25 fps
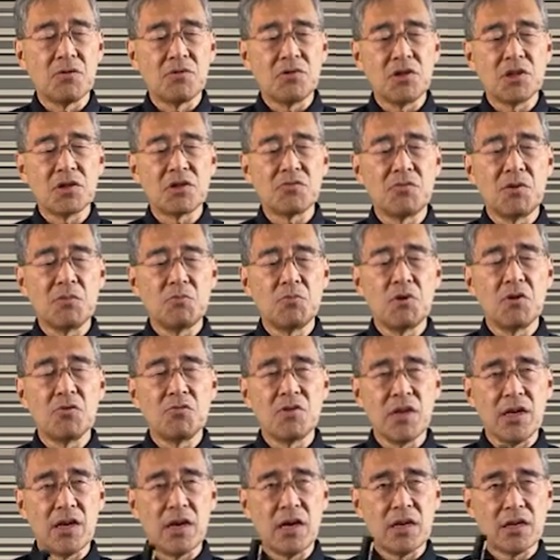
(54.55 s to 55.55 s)
You just remove
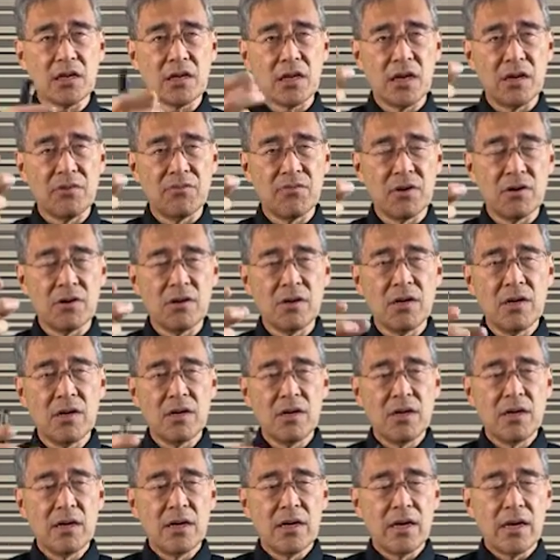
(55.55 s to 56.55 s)
the head cover,
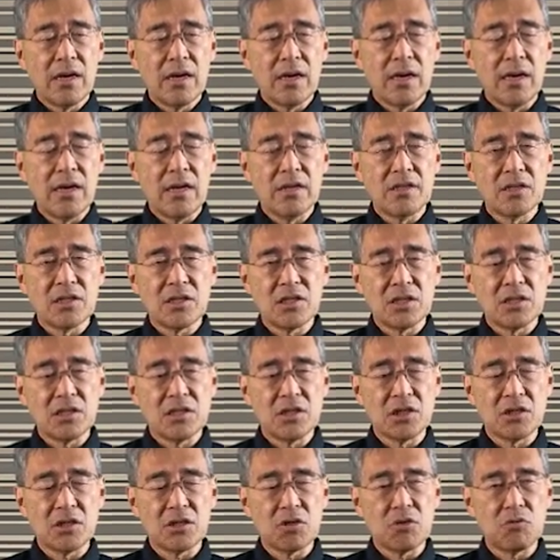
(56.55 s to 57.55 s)
and it's
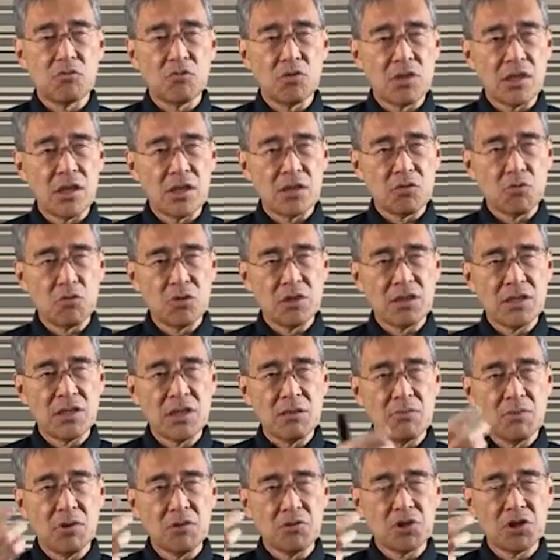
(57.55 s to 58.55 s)
just with a
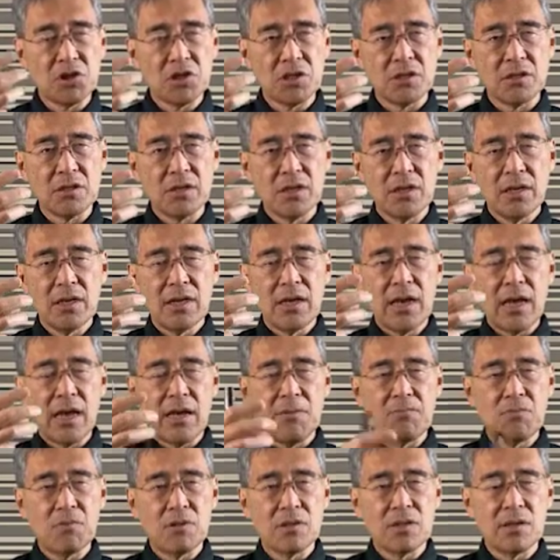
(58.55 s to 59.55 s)
twisting motion,
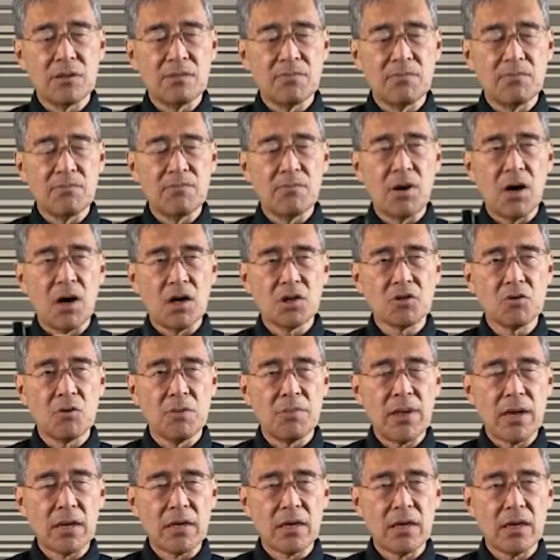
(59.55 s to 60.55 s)
and put the module
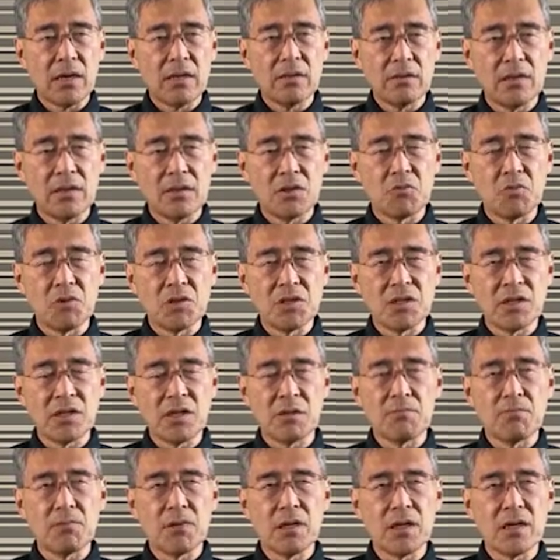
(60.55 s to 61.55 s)
back in, twist it
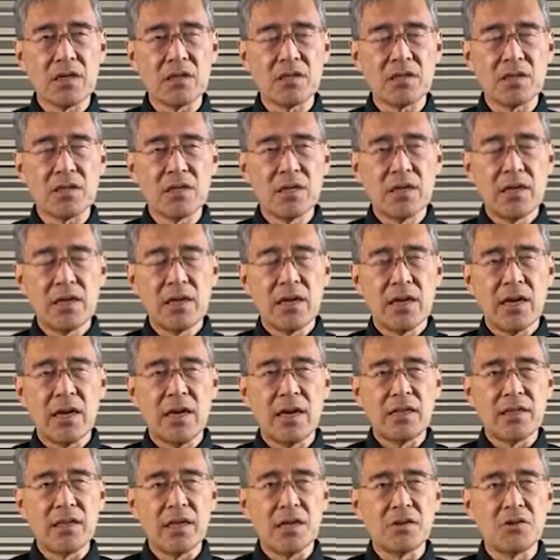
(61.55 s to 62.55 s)
in place,
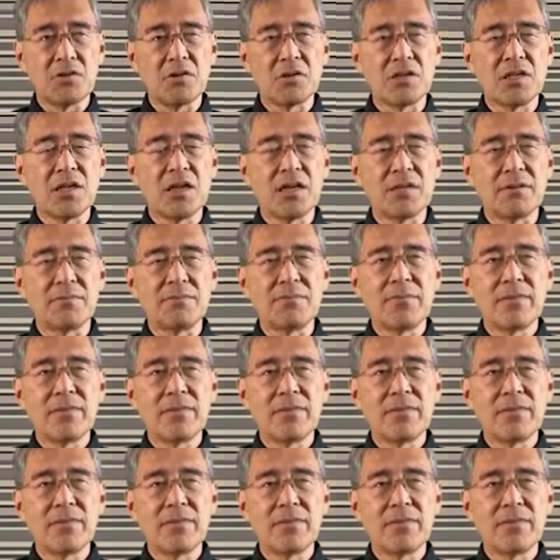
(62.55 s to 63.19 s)
and then you're done.